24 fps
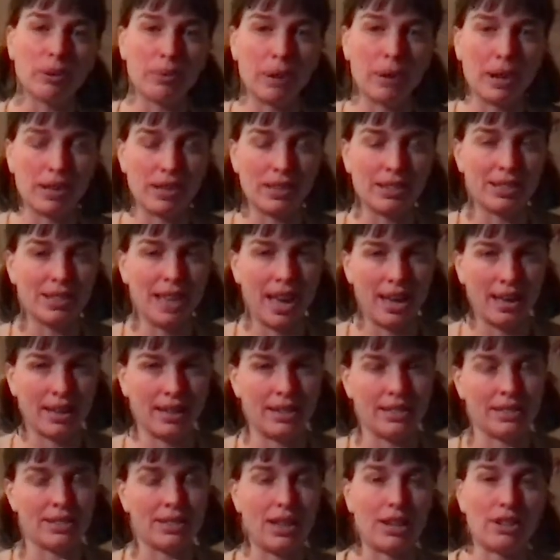where the tek
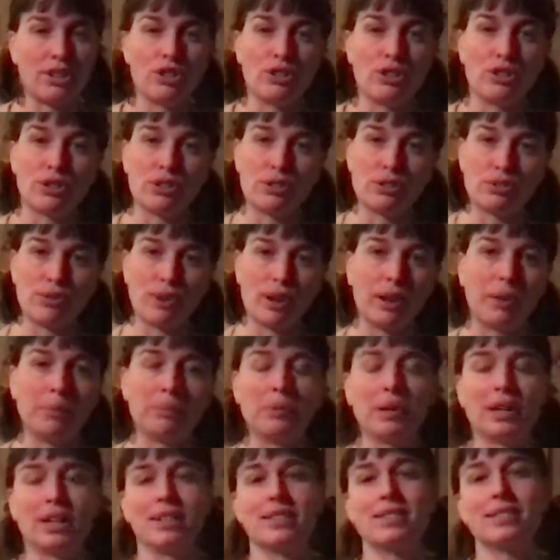is on your drum
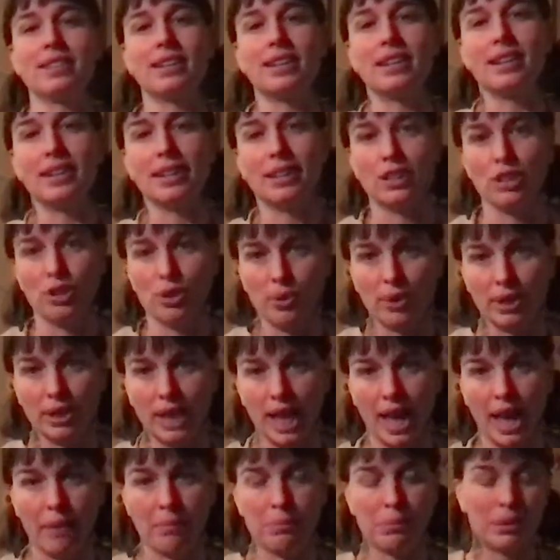when it's sitting in your
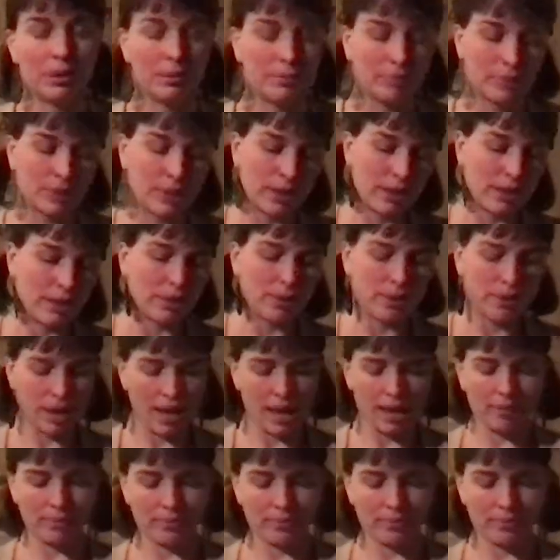lap. Okay.